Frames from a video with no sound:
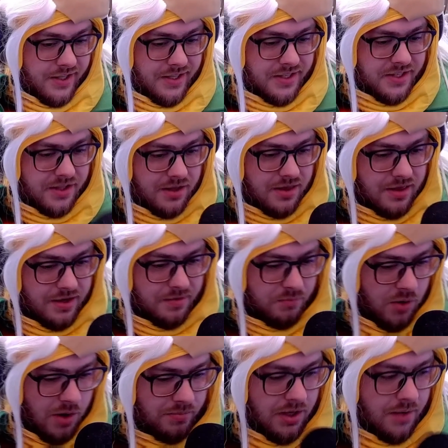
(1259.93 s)
is the thing,
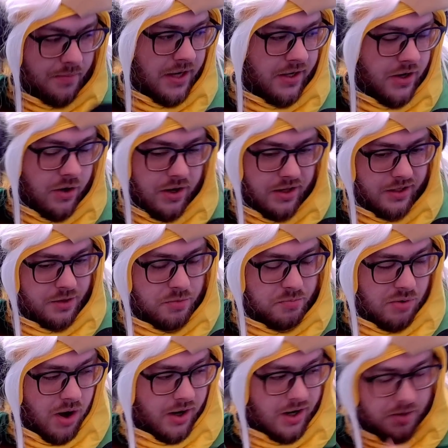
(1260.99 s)
Rublum. I know you
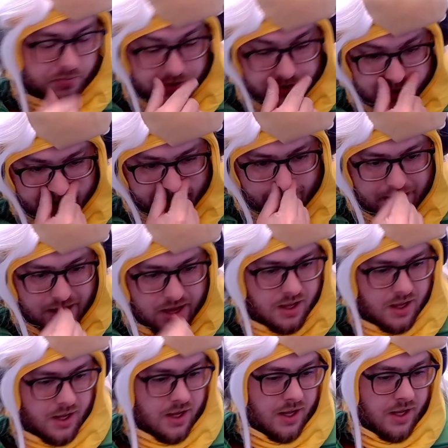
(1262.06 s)
brought it up just now.
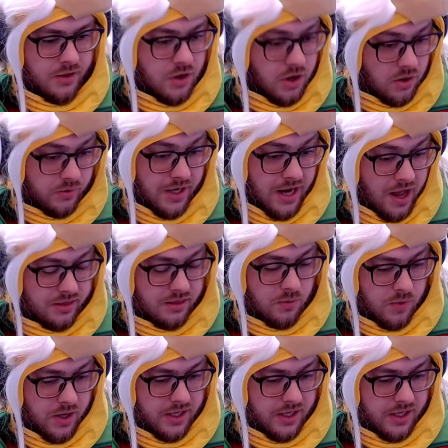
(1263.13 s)
No, not the white